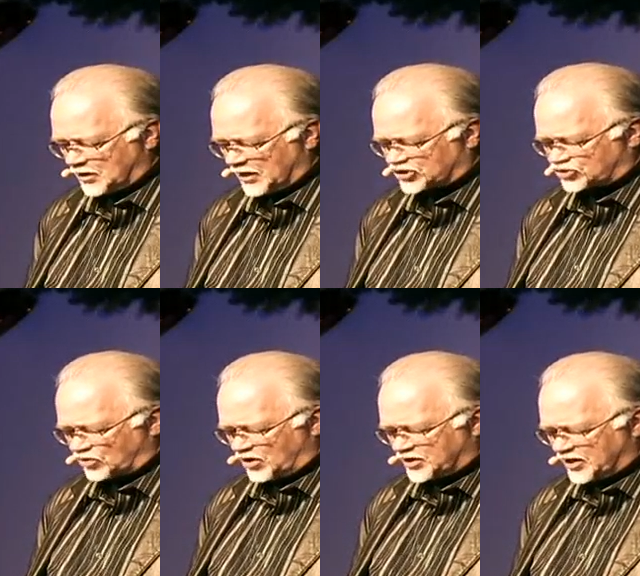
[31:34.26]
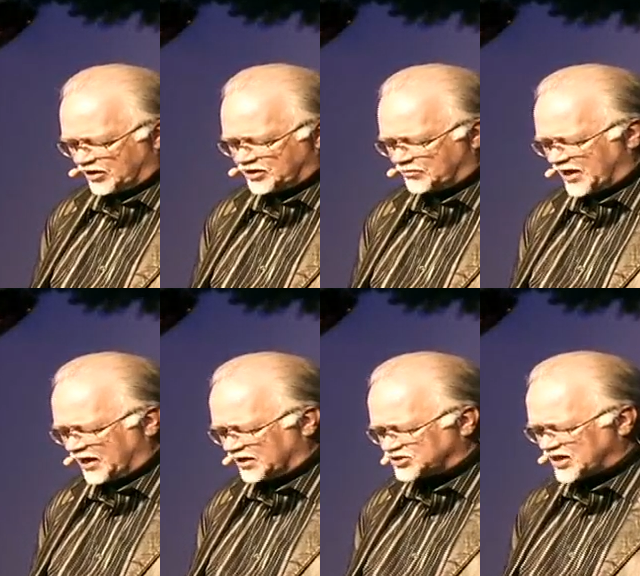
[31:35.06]
Extraordinary
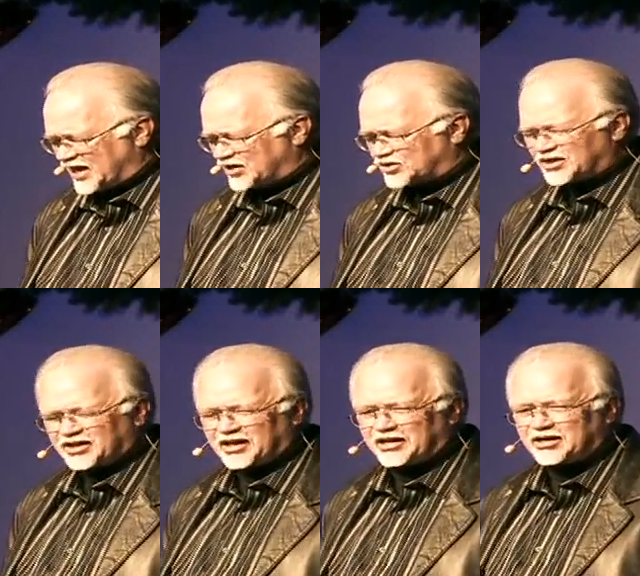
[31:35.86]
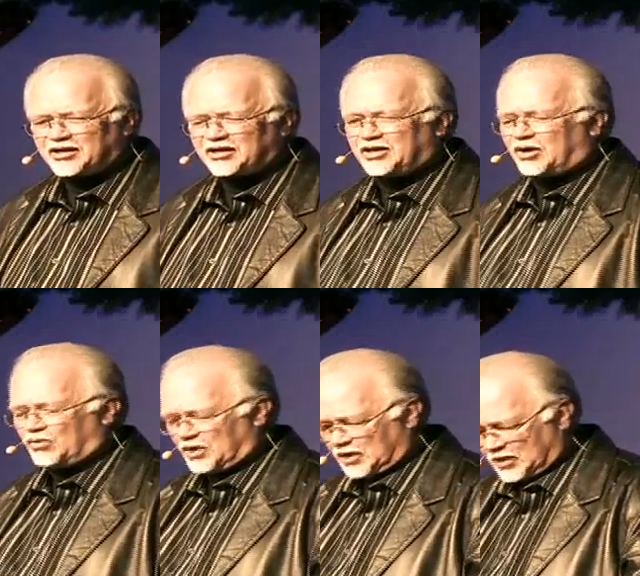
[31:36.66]
demands. They had, a, they had, you know,
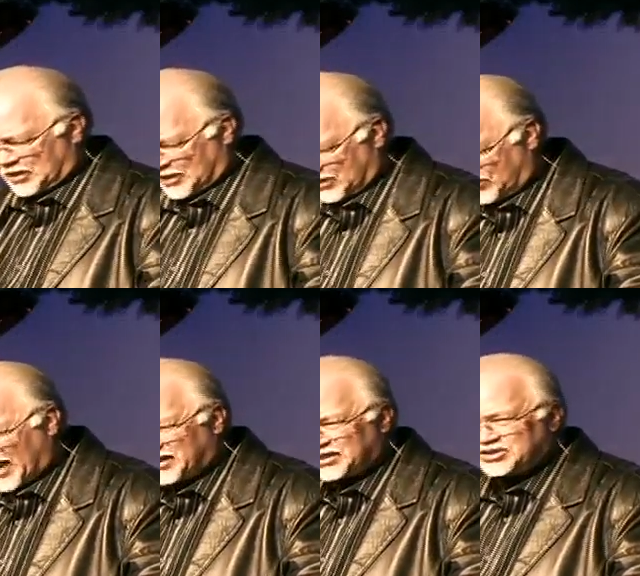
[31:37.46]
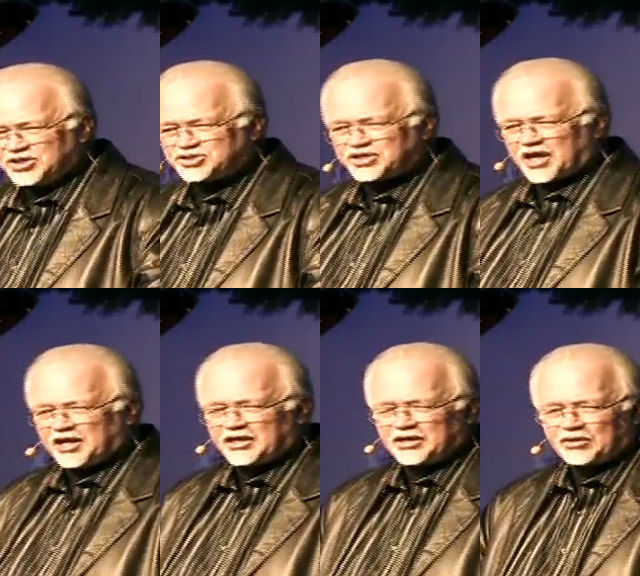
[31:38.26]
they didn't just
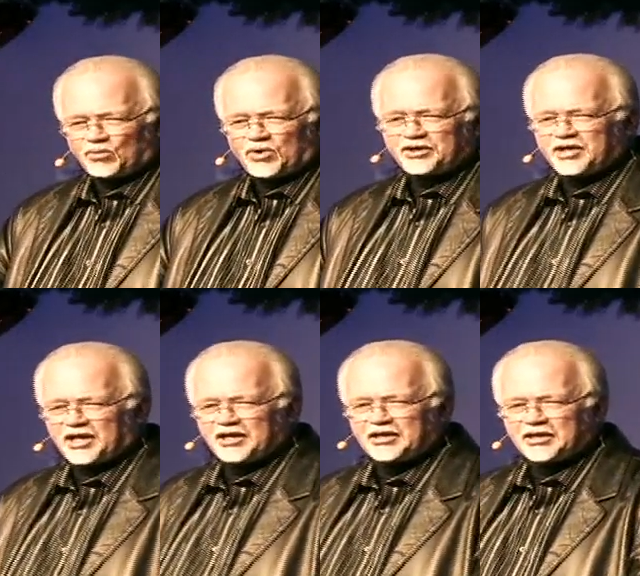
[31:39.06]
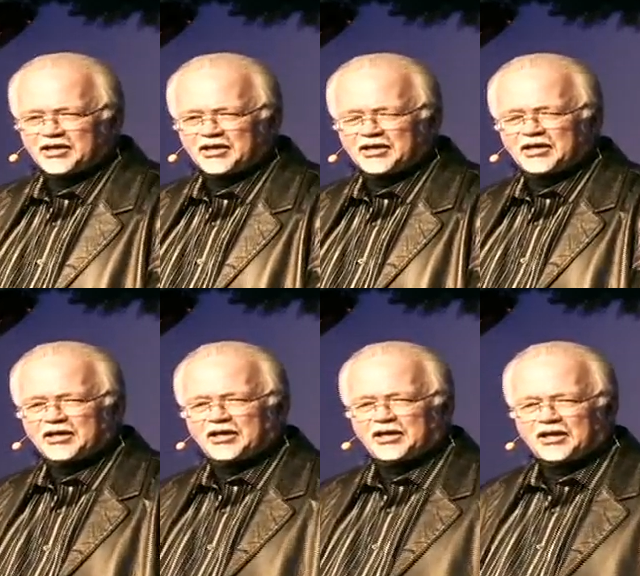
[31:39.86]
say one day,
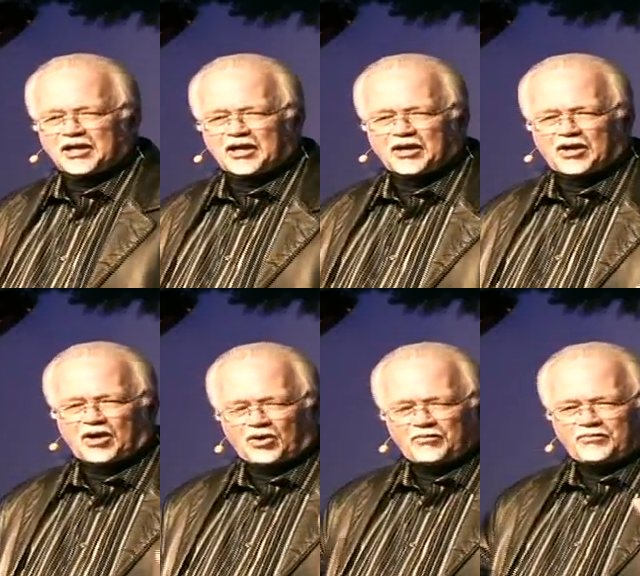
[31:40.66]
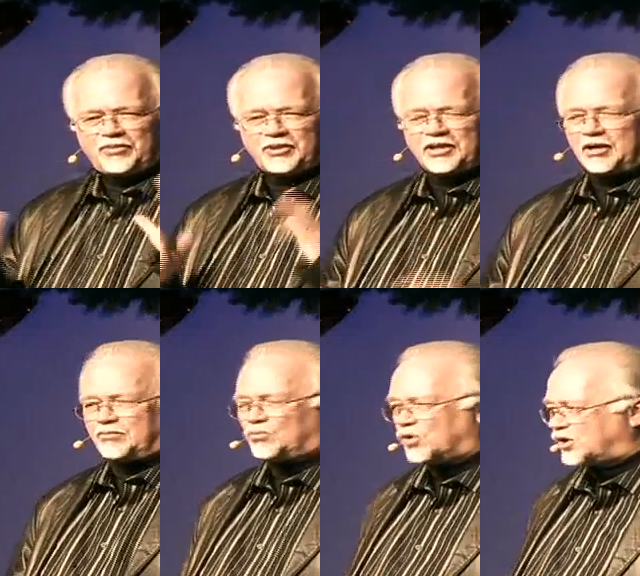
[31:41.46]
"Oh, yep,
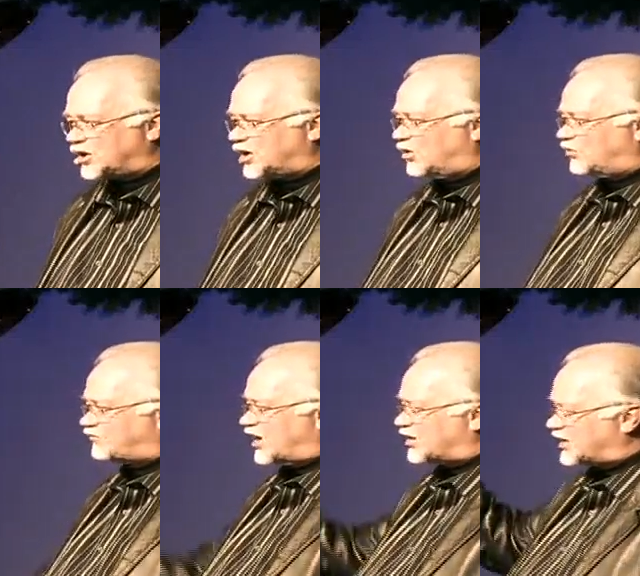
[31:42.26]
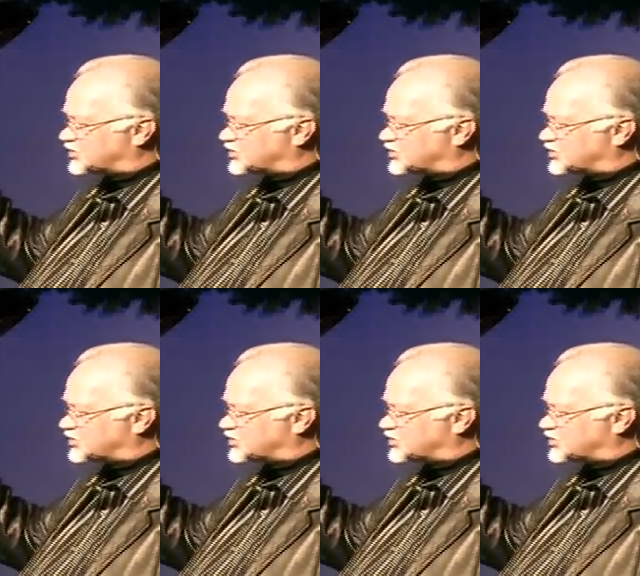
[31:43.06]
we're going to go follow that